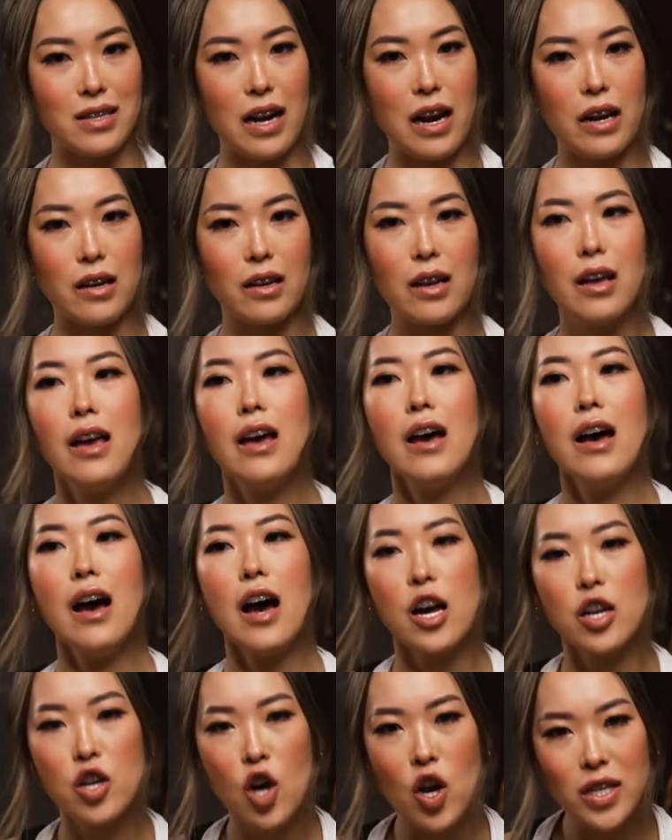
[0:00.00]
iron,
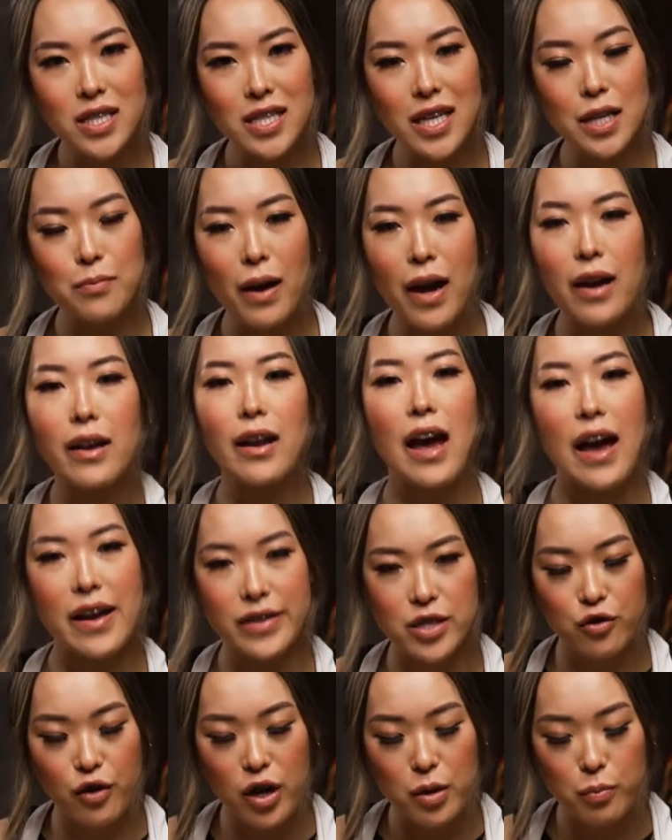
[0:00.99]
a non-stick pan has
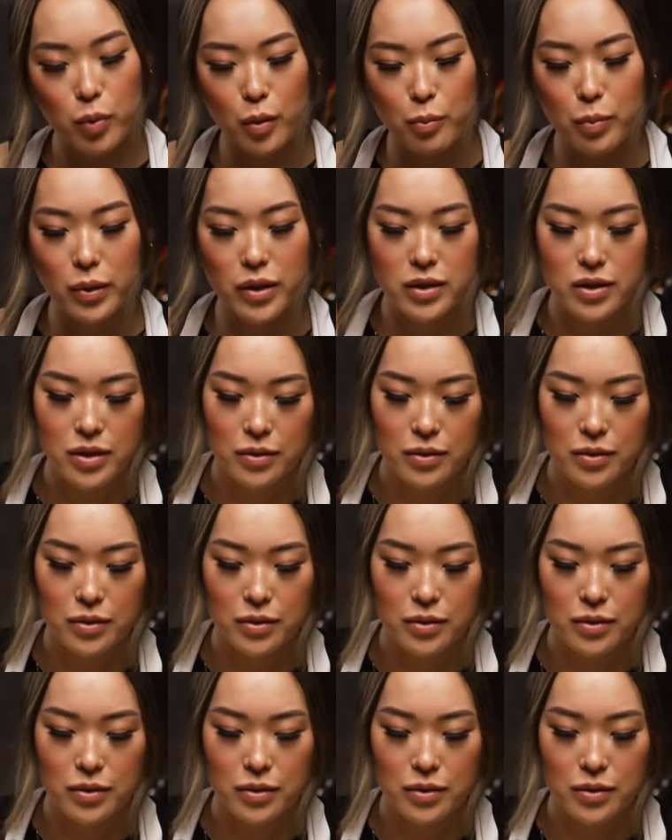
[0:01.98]
a great purpose.